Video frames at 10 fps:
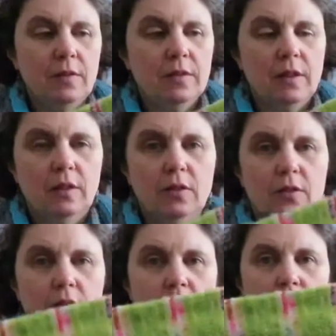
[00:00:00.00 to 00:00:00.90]
these
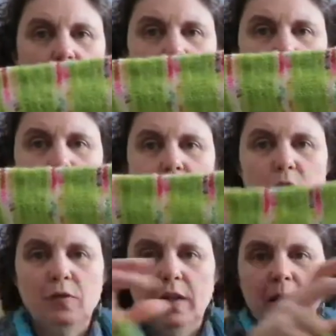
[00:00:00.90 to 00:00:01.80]
colors are,
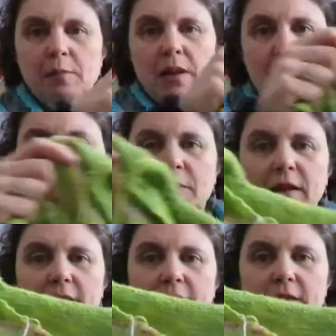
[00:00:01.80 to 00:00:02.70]
you find them nuts,
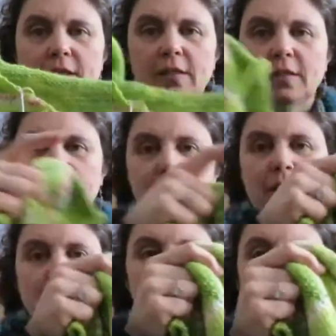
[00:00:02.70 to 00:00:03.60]
well, I just
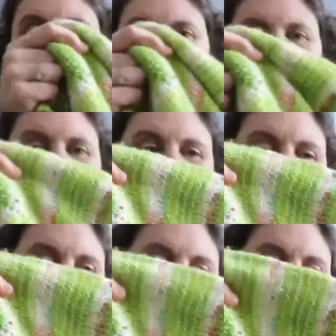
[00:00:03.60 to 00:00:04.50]

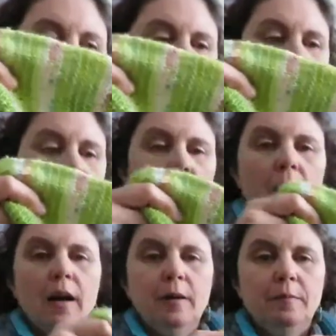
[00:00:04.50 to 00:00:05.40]
love them.
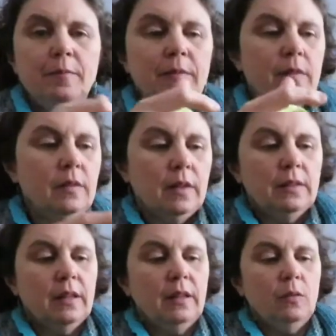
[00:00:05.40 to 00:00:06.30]
I'll
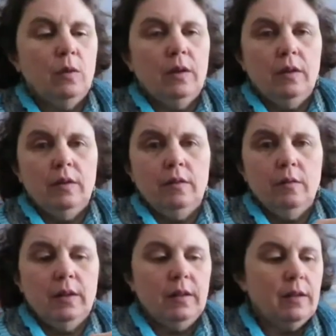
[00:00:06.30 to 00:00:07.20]
tell you
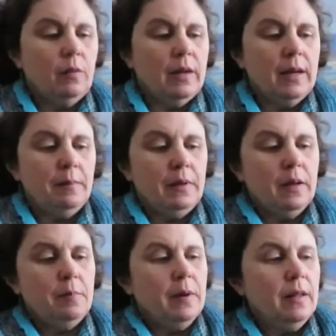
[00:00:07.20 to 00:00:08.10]
what happened.
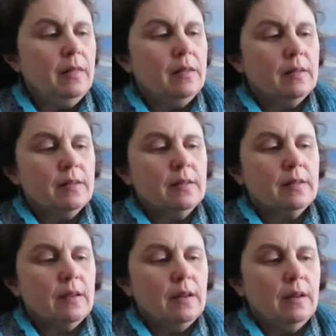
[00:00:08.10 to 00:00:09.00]
I bought
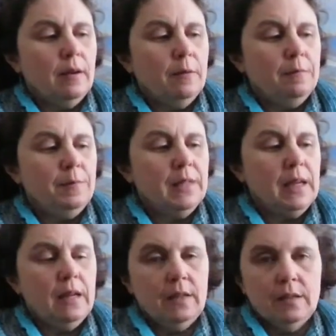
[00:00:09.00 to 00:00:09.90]
this
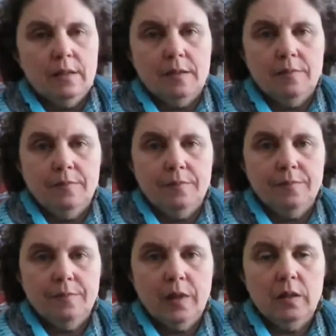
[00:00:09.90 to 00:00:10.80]
Tanis,
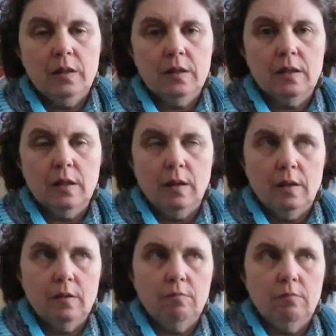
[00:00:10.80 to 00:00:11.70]
this
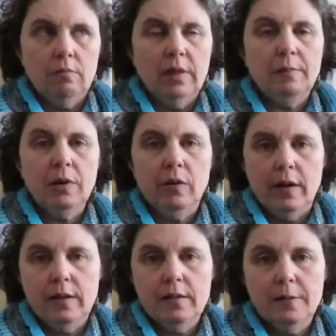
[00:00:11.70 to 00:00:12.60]

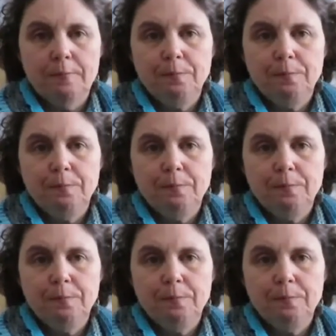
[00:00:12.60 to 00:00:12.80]
lemongrass.